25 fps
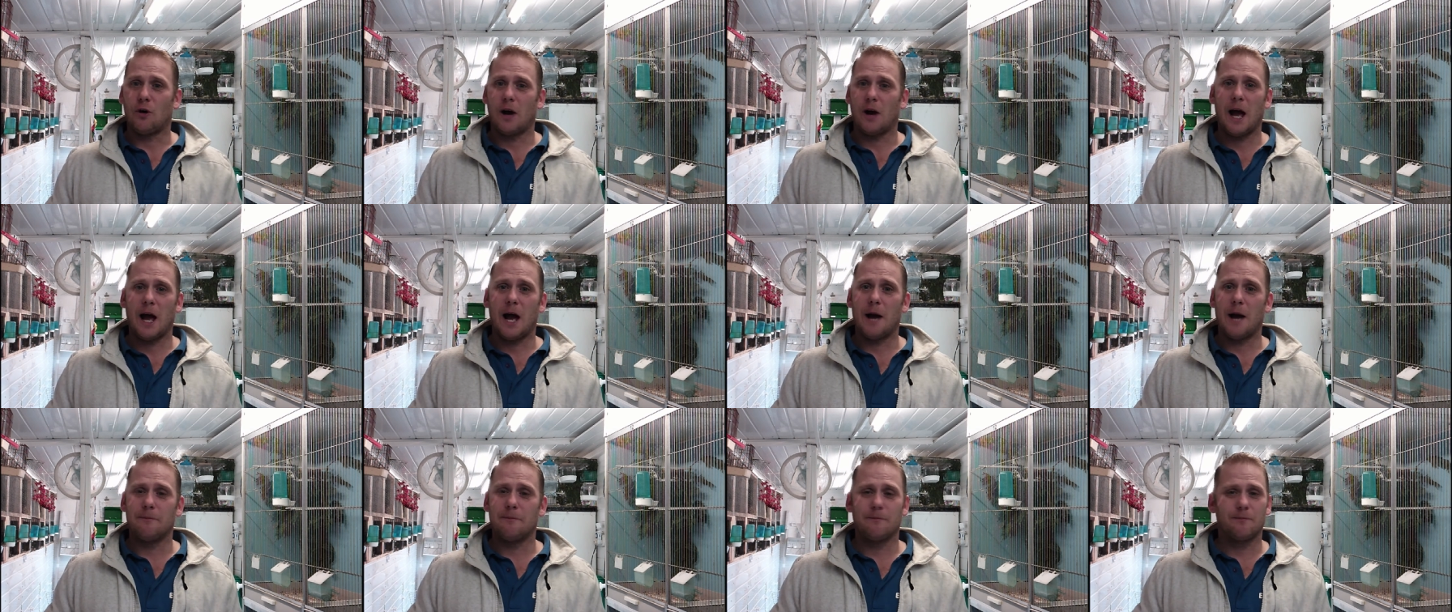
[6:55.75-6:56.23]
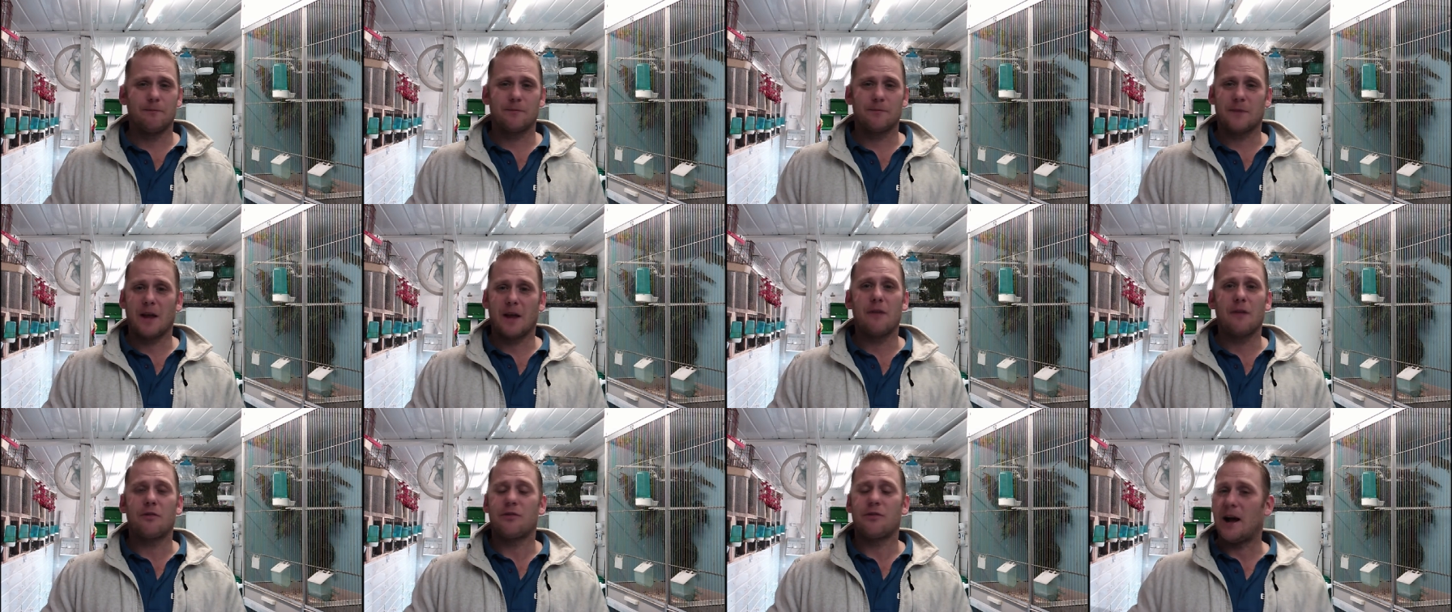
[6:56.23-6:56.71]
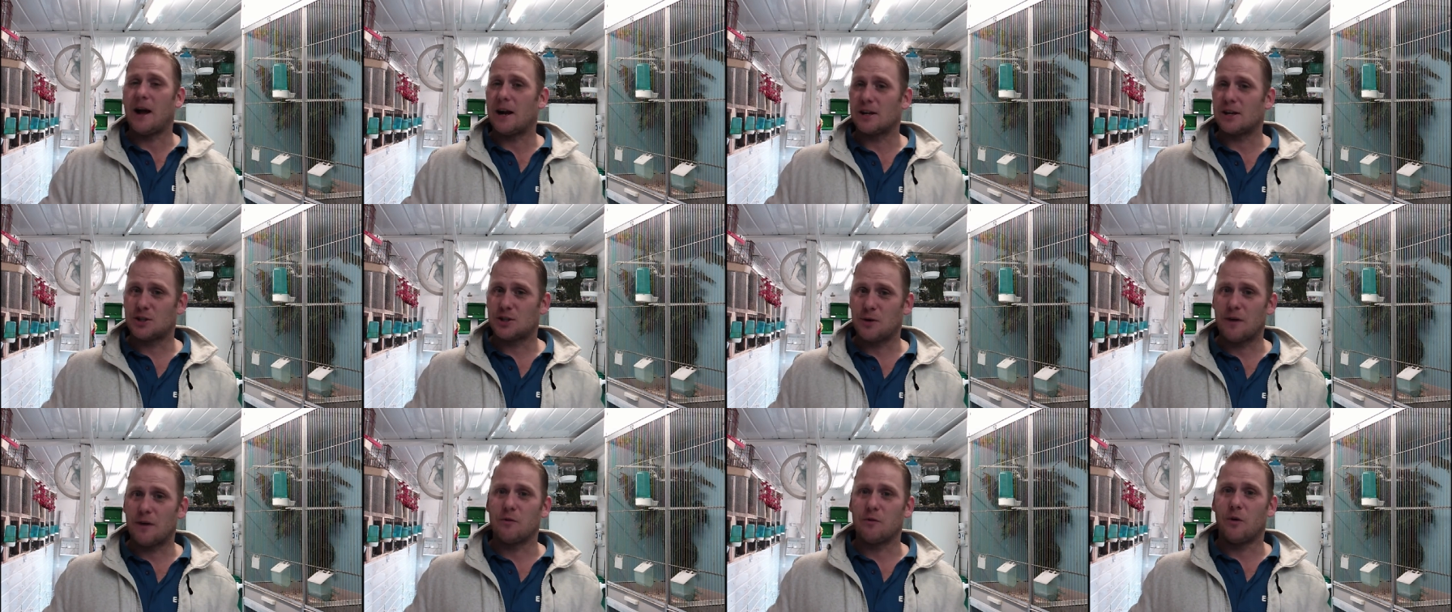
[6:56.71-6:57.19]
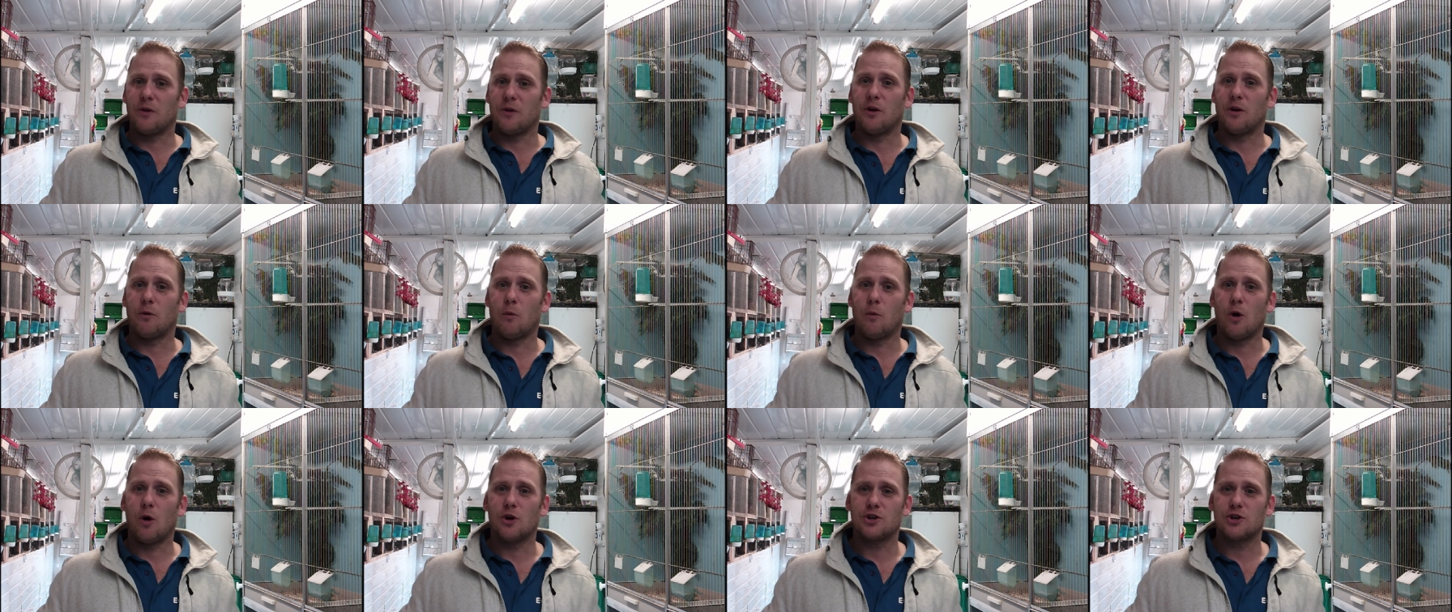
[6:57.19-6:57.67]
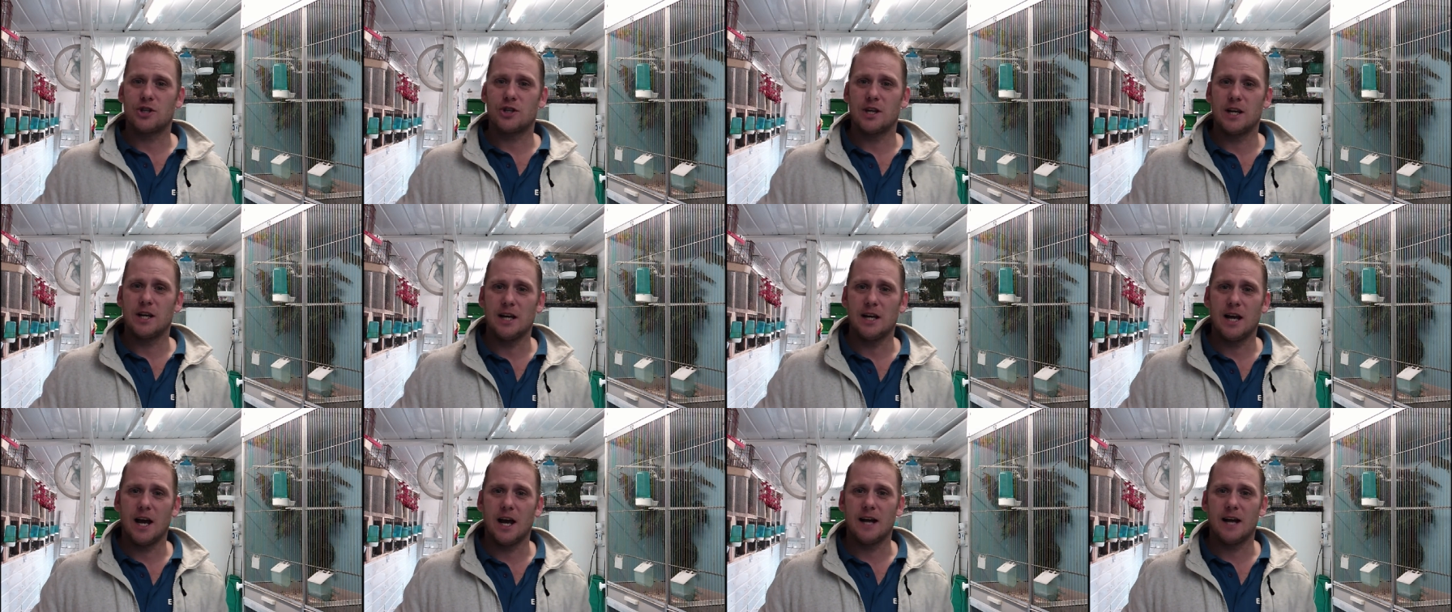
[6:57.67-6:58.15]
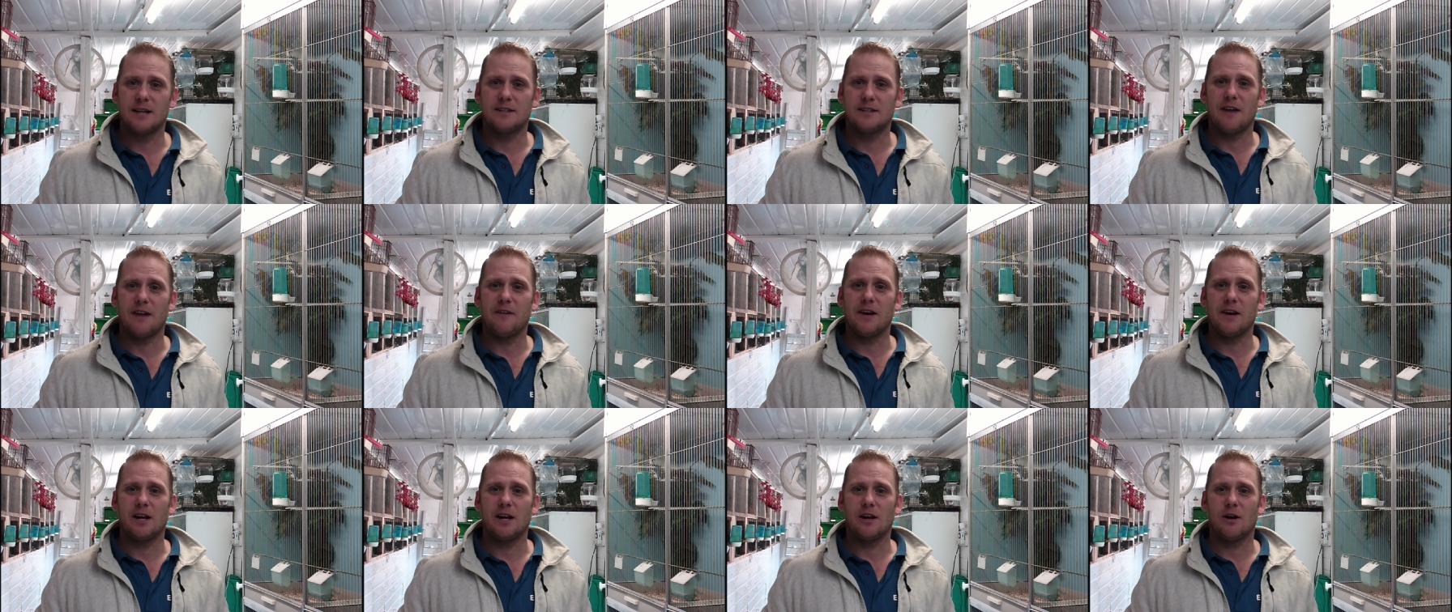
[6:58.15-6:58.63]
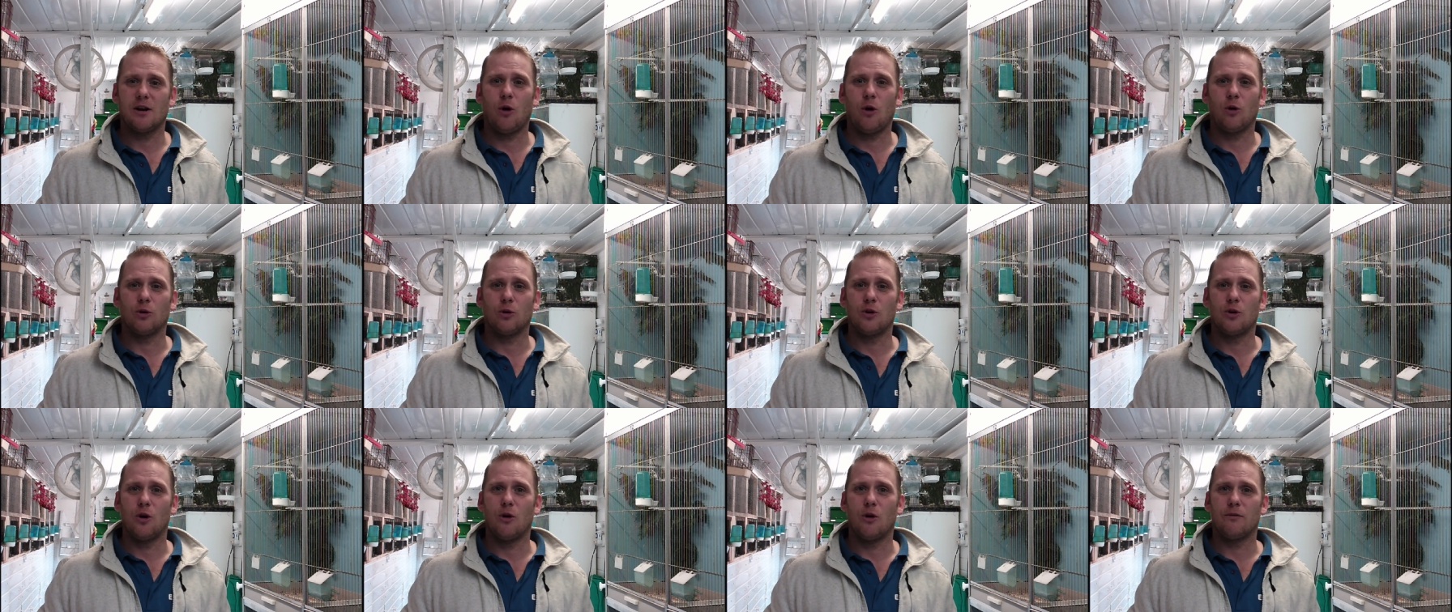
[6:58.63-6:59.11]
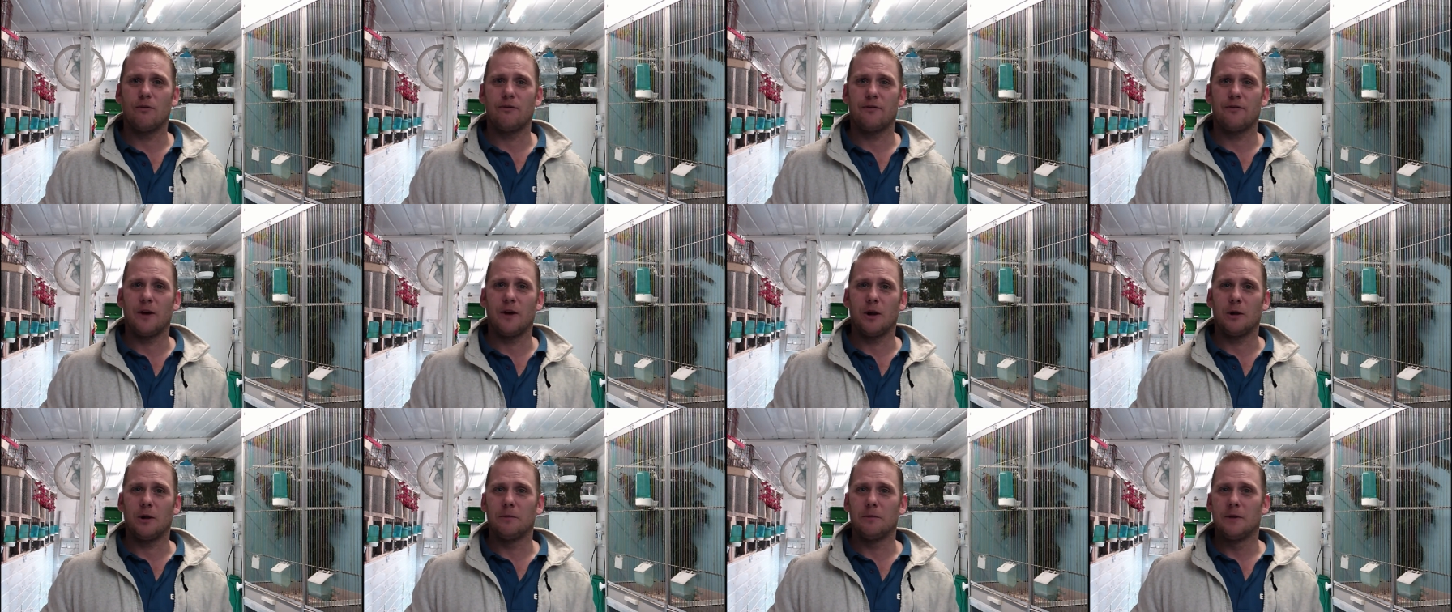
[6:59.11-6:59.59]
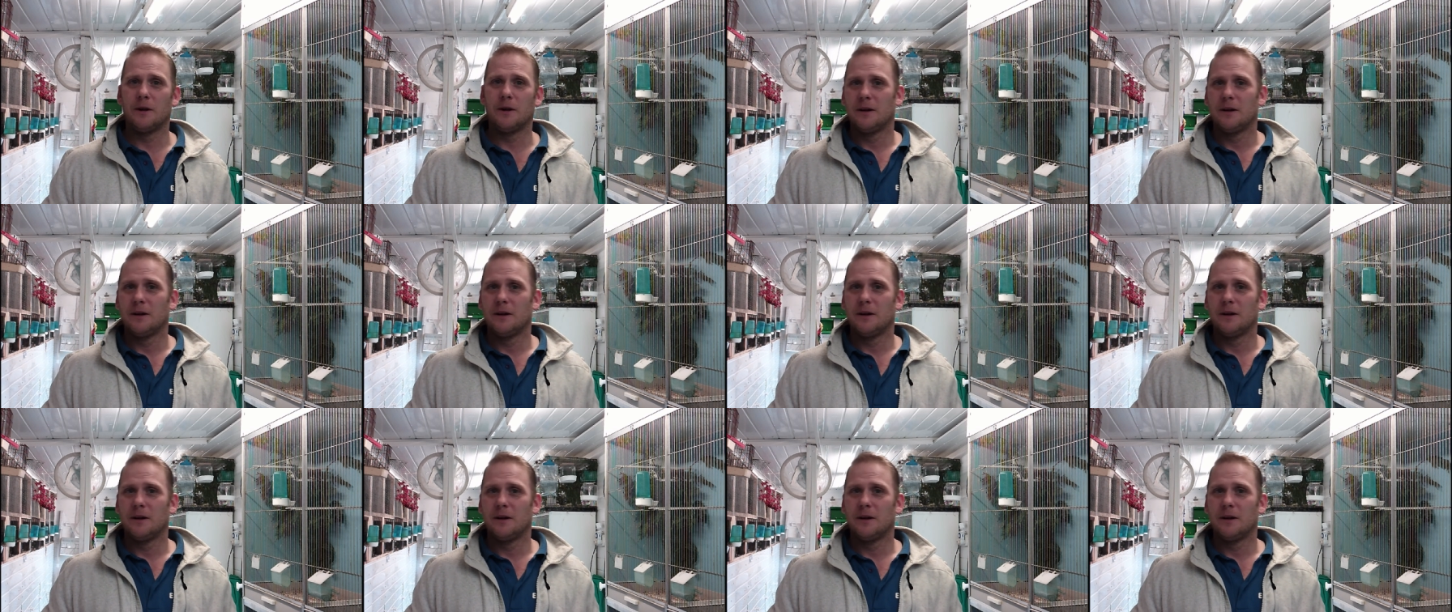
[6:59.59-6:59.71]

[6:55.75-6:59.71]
um, thanks to everyone that watched the uh, Derek Oldknow film.